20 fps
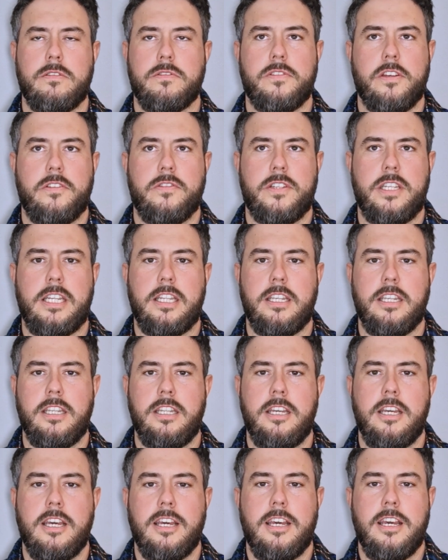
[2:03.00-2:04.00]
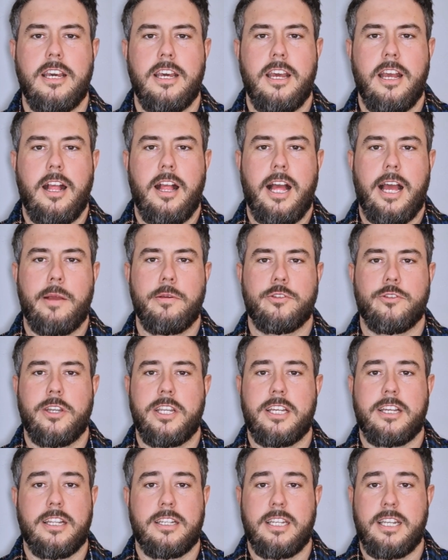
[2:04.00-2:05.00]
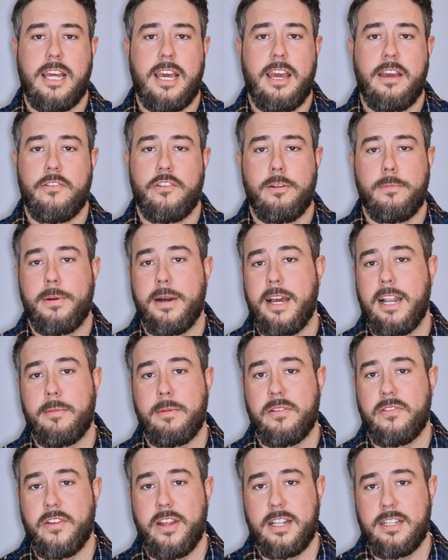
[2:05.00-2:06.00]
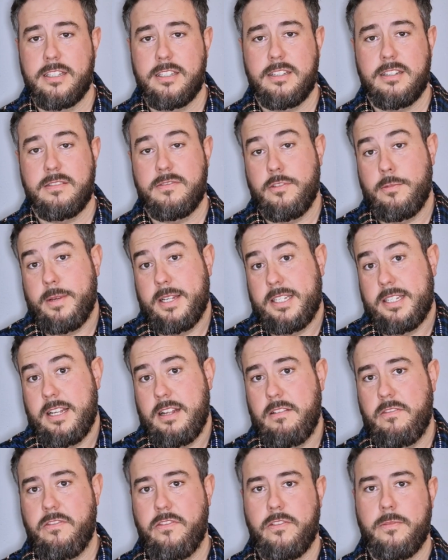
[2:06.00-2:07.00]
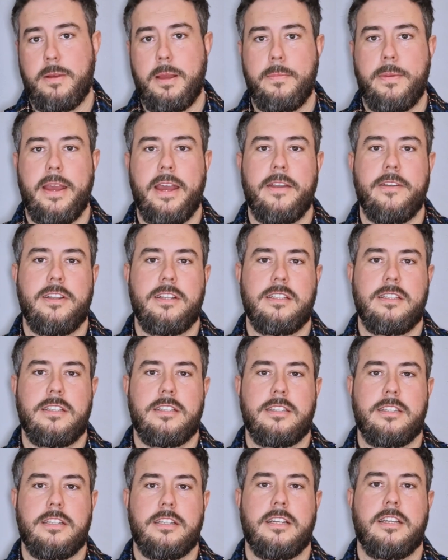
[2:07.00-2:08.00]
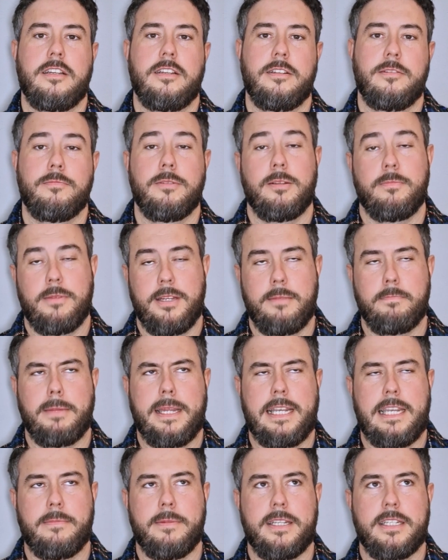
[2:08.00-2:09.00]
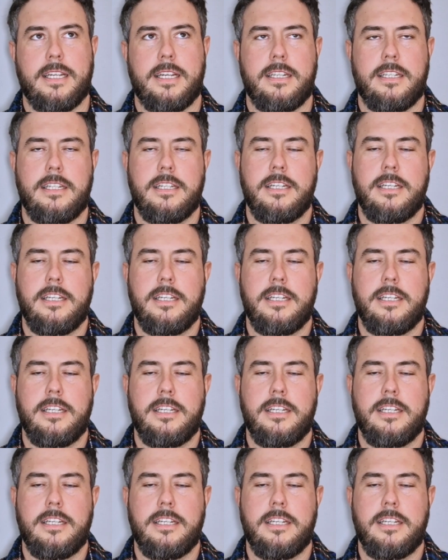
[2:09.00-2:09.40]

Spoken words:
or 15, I was already cutting hair for a pile of my friends, for myself, for my parents, well, mainly my dad,